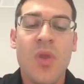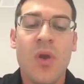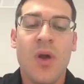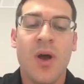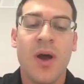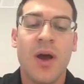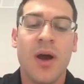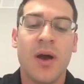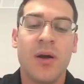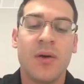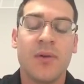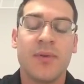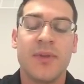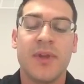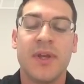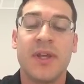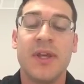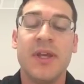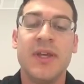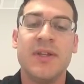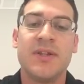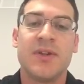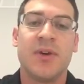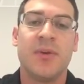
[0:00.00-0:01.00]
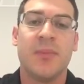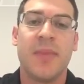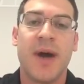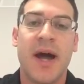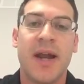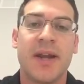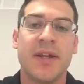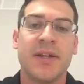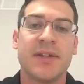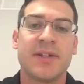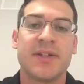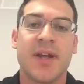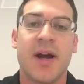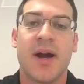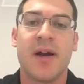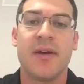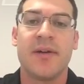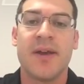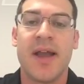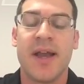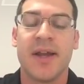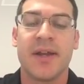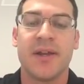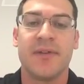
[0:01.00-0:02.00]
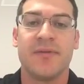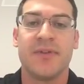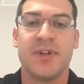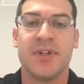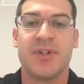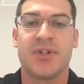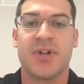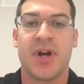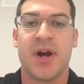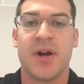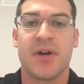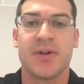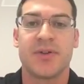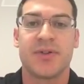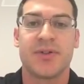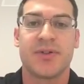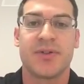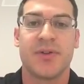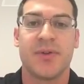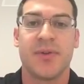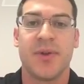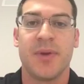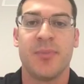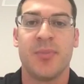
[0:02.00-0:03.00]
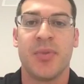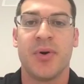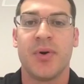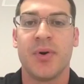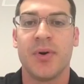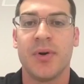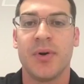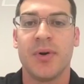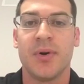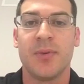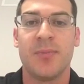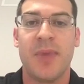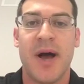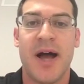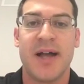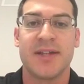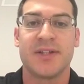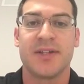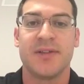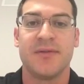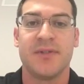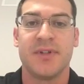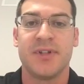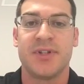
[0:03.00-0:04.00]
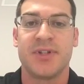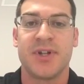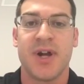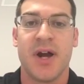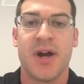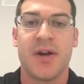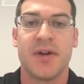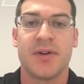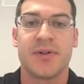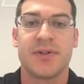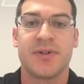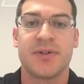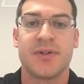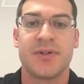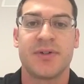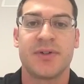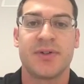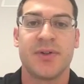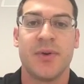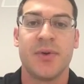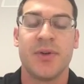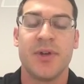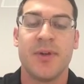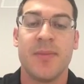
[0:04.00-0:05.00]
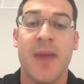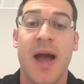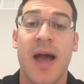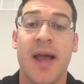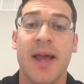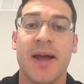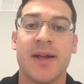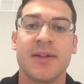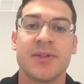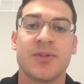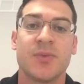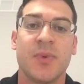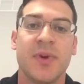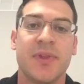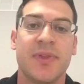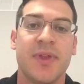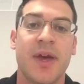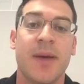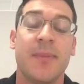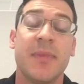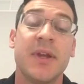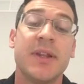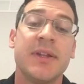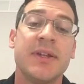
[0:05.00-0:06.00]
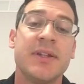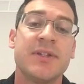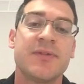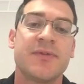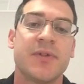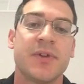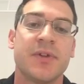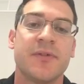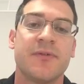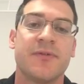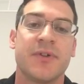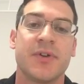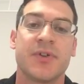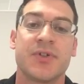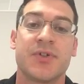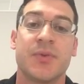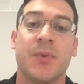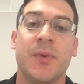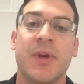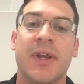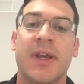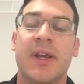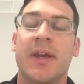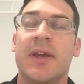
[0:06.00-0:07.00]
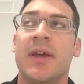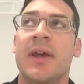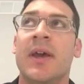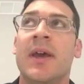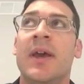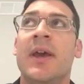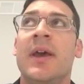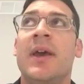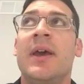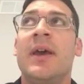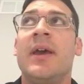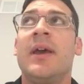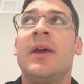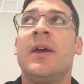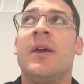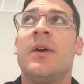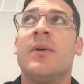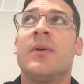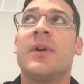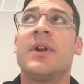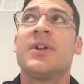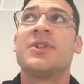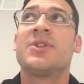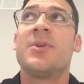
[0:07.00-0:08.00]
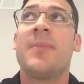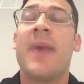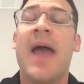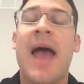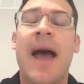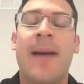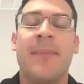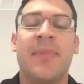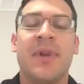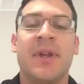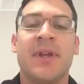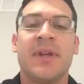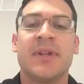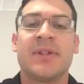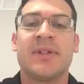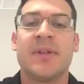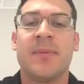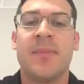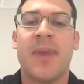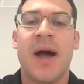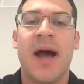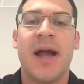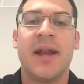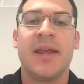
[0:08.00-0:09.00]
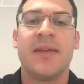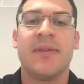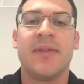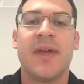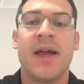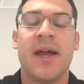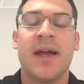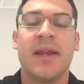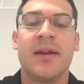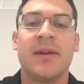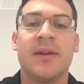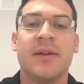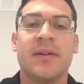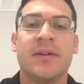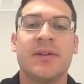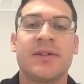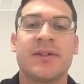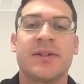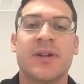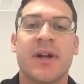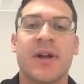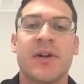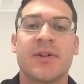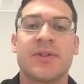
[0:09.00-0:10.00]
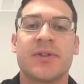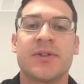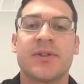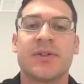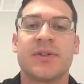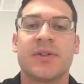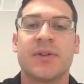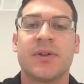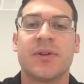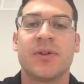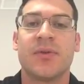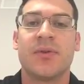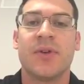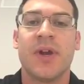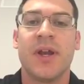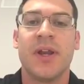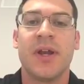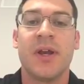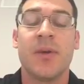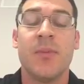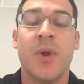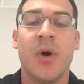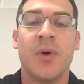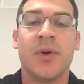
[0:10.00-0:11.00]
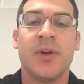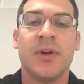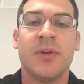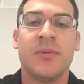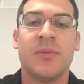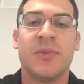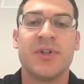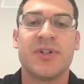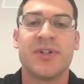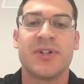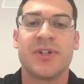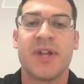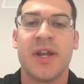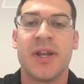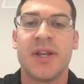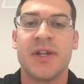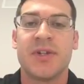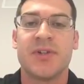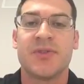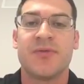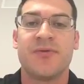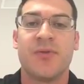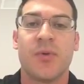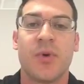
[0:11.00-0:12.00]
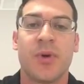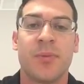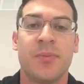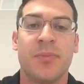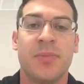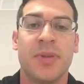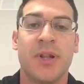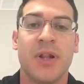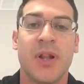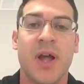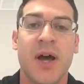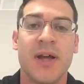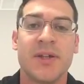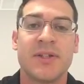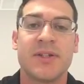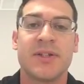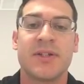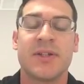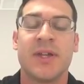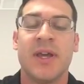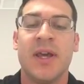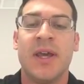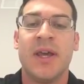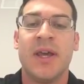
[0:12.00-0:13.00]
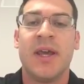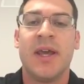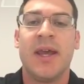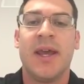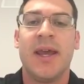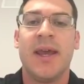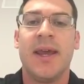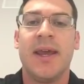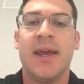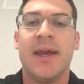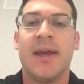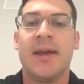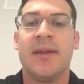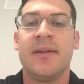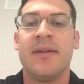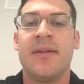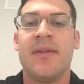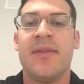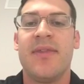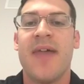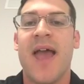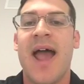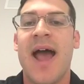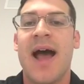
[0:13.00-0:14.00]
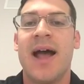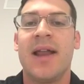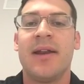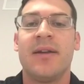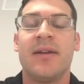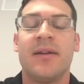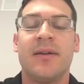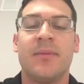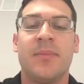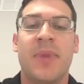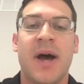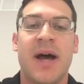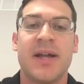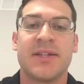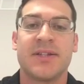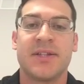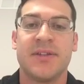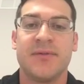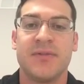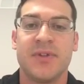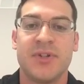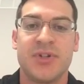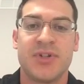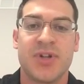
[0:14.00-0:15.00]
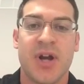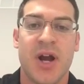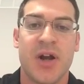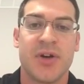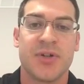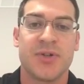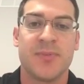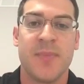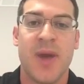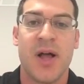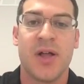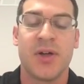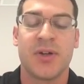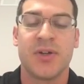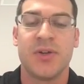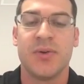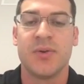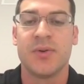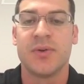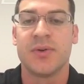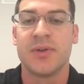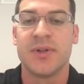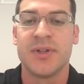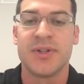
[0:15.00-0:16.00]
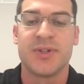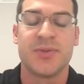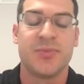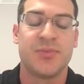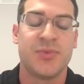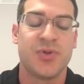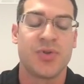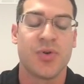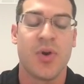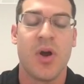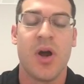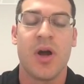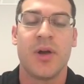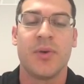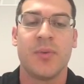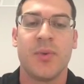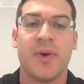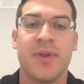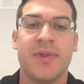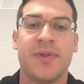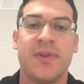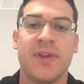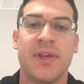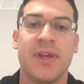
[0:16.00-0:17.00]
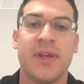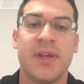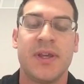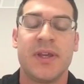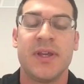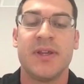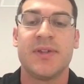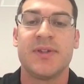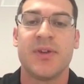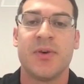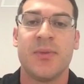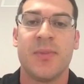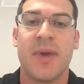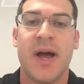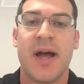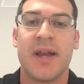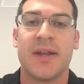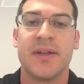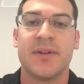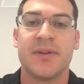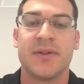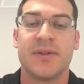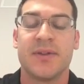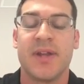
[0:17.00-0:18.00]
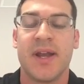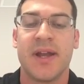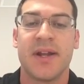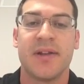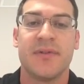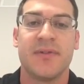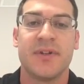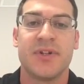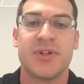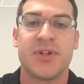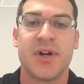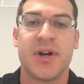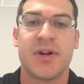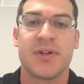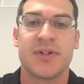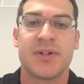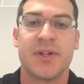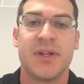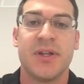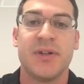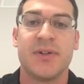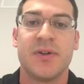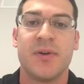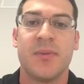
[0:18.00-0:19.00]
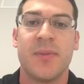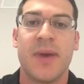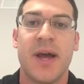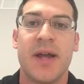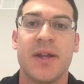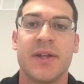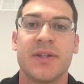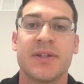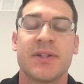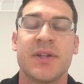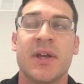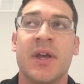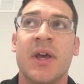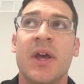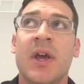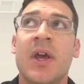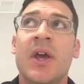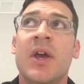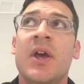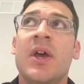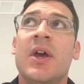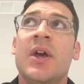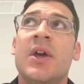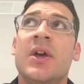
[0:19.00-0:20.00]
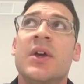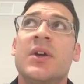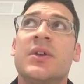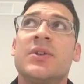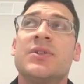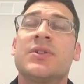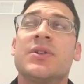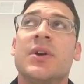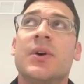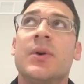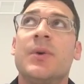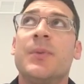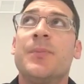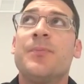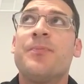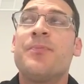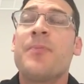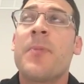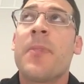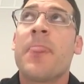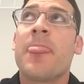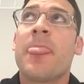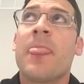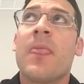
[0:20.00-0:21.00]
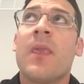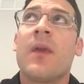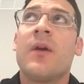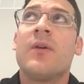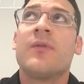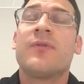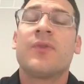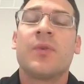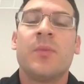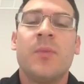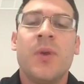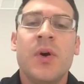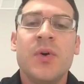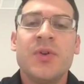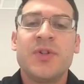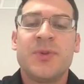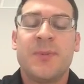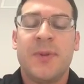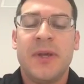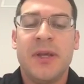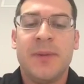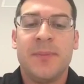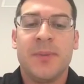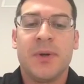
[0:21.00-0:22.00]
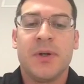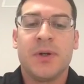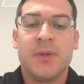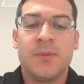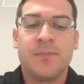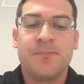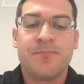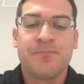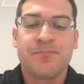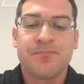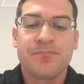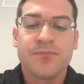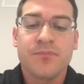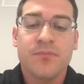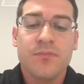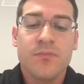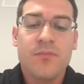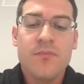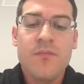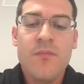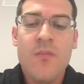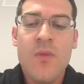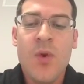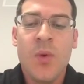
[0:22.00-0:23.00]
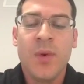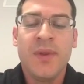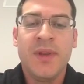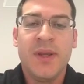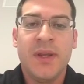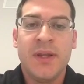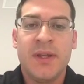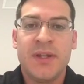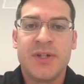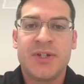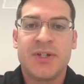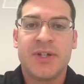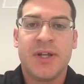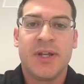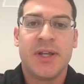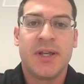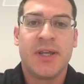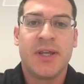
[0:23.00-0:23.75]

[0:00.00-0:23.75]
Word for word: uh, the ketone bodies are negatively charged, so they pull positively charged sodium ions with them, at least for the first week. What ends up happening is the body then starts creating ammonium, which is NH4 plus, and that positively charged molecule is drawn with the ketone body, the negatively charged ketone bodies. So, for most people, when they initiate a